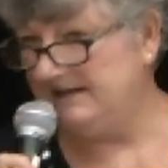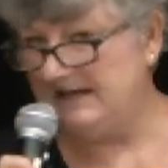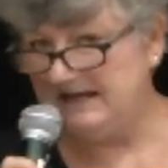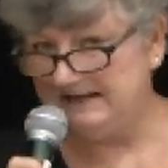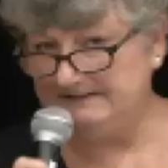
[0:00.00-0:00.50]
the
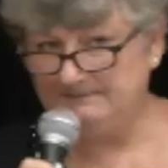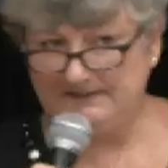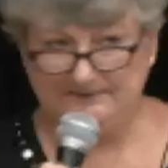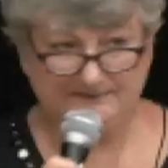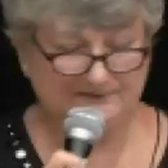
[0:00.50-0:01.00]
case,
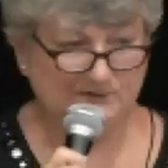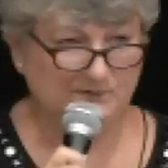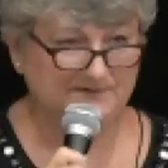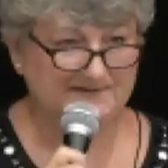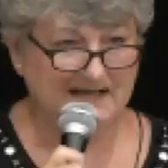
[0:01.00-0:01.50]
but in the
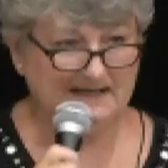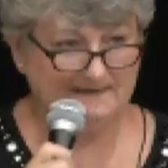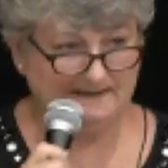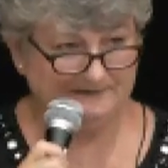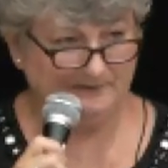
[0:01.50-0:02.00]
school setting,
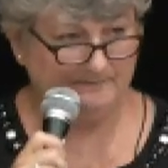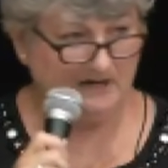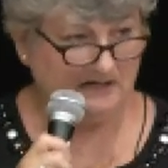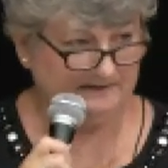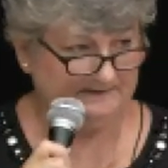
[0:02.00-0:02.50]
that is our
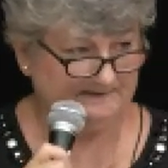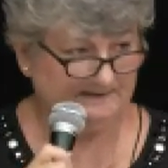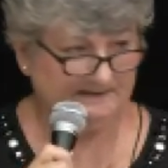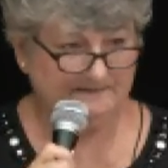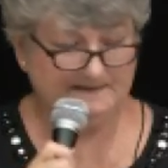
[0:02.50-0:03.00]

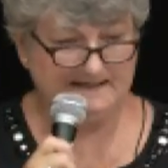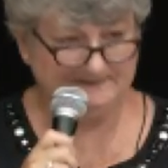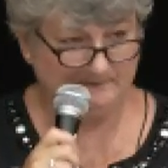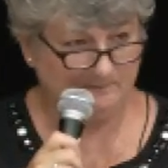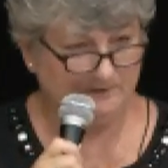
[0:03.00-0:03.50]
policy.
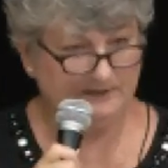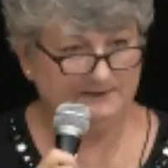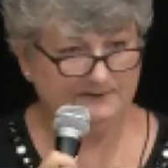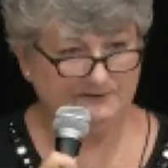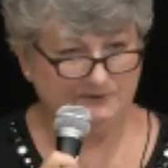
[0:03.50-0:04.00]
That's what we're
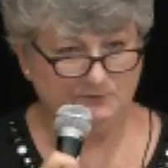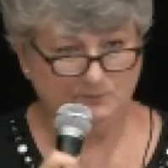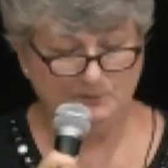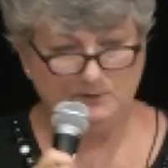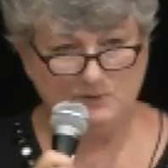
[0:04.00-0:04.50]
going to do.
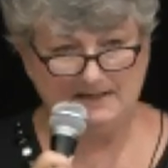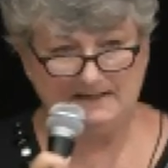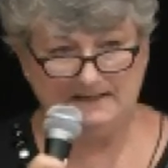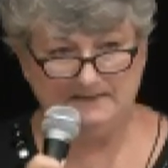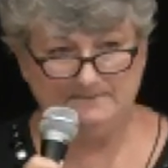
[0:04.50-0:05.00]
We
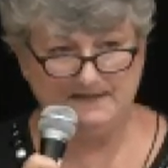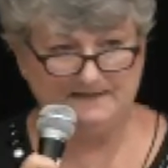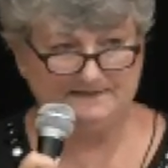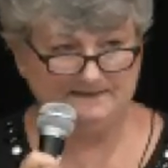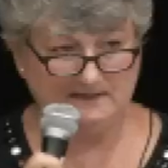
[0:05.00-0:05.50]
want
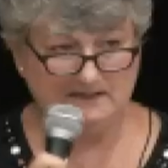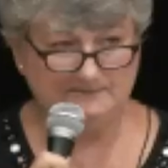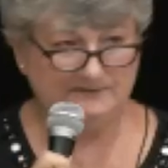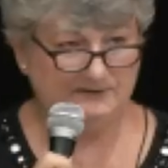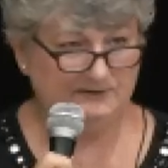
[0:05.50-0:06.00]
EMS to
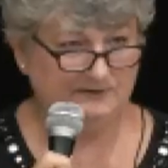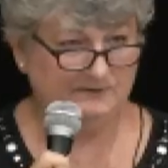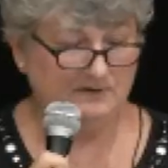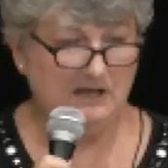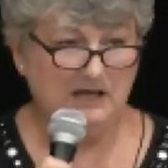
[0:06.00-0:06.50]
come to
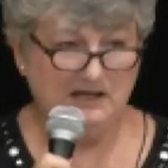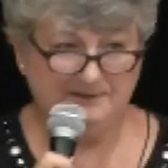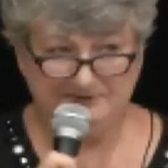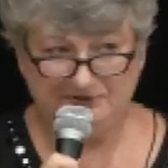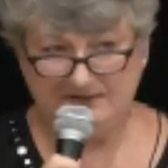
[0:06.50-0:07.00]
you
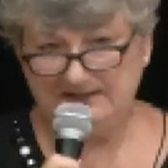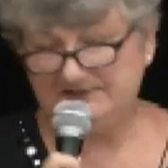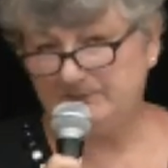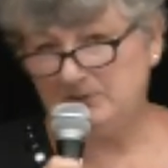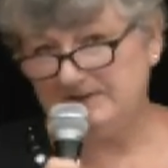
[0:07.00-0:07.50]
to
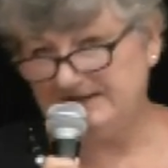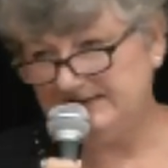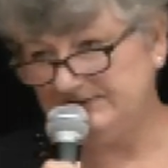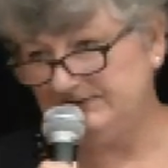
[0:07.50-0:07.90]
transport that